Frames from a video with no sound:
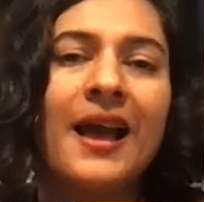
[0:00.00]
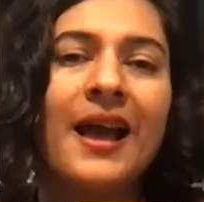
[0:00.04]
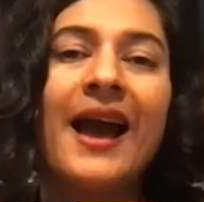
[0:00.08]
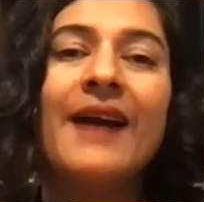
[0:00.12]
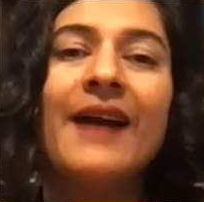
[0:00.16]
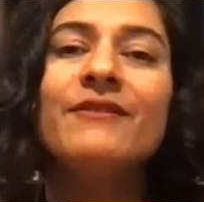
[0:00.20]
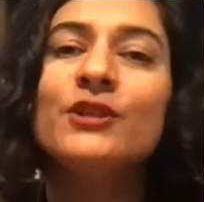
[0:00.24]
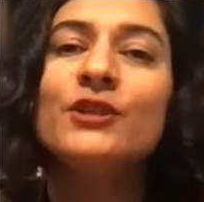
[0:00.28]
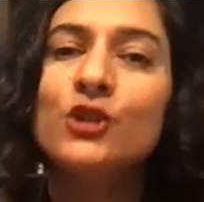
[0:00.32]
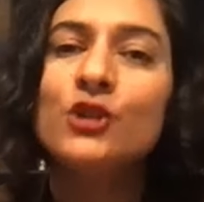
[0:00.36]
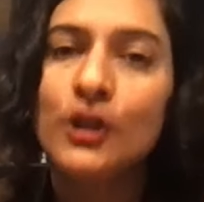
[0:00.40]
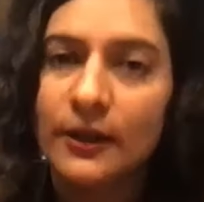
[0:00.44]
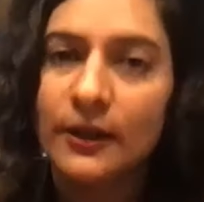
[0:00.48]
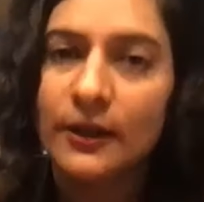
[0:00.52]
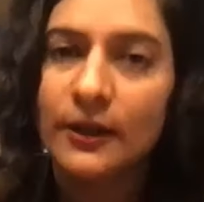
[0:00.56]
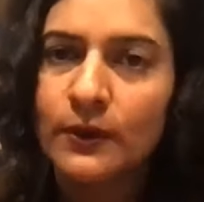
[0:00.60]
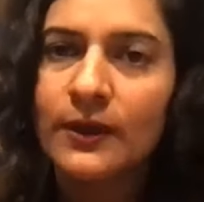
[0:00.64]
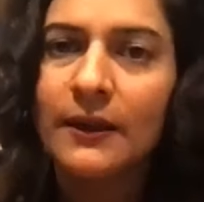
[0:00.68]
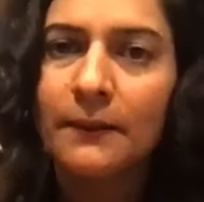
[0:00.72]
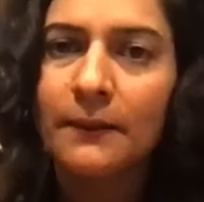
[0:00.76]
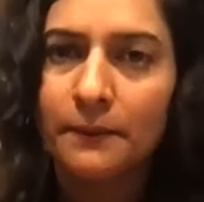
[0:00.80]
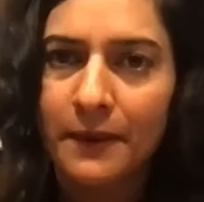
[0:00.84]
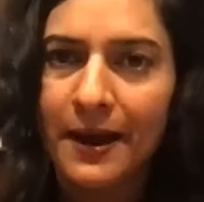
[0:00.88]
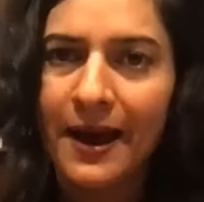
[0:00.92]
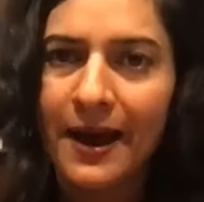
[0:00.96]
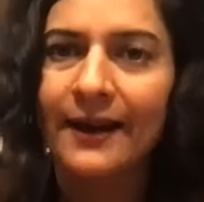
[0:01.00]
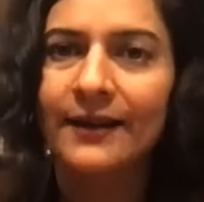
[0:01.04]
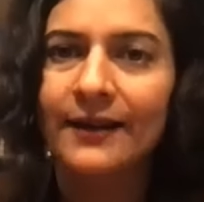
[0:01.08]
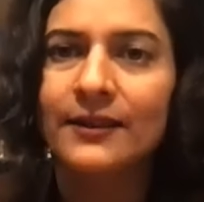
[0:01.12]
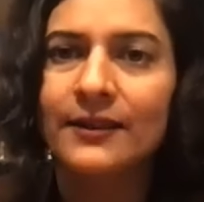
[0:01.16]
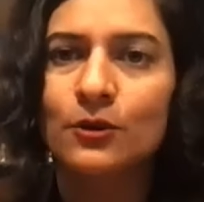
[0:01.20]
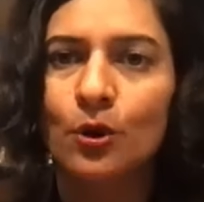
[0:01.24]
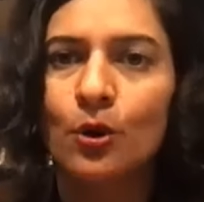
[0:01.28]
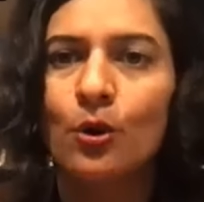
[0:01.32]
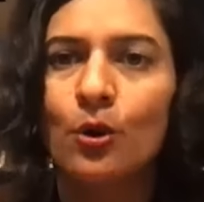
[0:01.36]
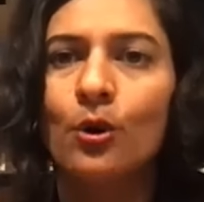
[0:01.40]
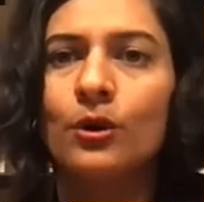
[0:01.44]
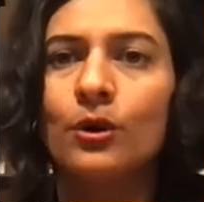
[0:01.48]
have a genuine impact
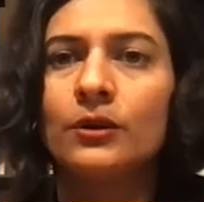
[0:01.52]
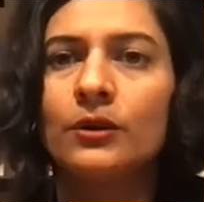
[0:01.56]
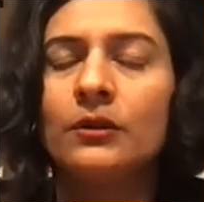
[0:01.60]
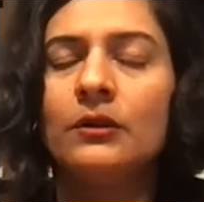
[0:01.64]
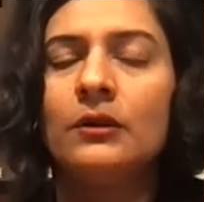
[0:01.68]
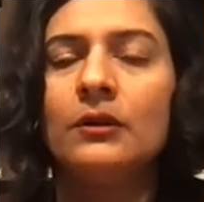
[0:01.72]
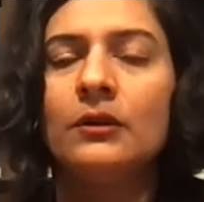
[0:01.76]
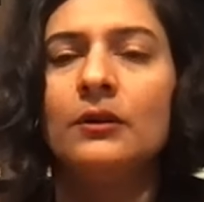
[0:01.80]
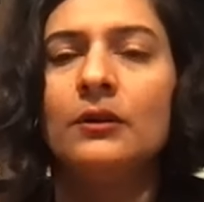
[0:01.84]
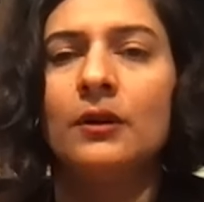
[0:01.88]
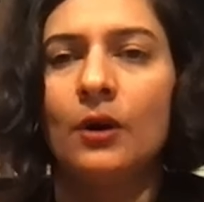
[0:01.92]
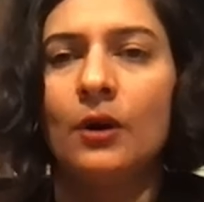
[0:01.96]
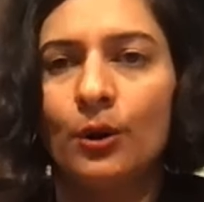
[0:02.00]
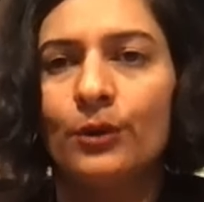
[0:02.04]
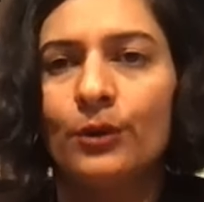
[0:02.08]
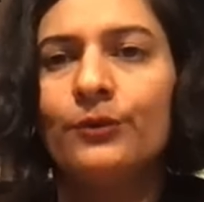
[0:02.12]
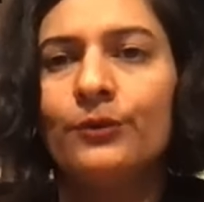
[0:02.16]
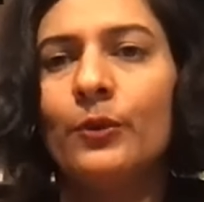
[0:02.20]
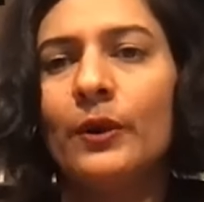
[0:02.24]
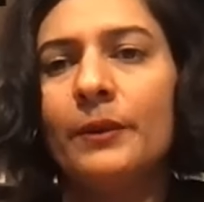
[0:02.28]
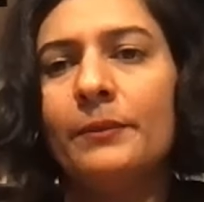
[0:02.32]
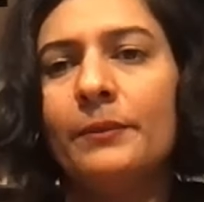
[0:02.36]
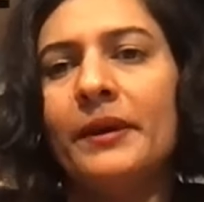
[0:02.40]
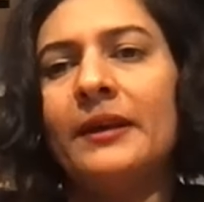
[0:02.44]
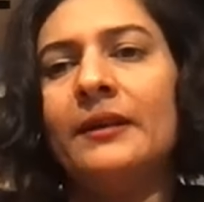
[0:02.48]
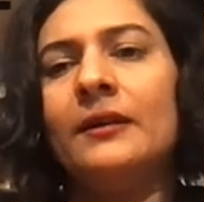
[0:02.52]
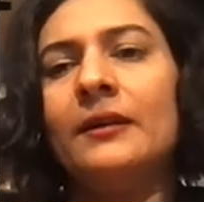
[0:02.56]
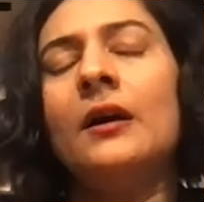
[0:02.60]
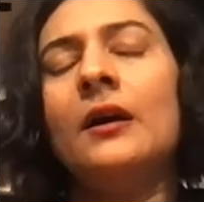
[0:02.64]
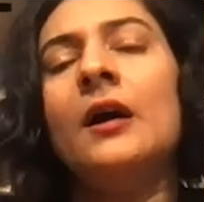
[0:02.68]
on on women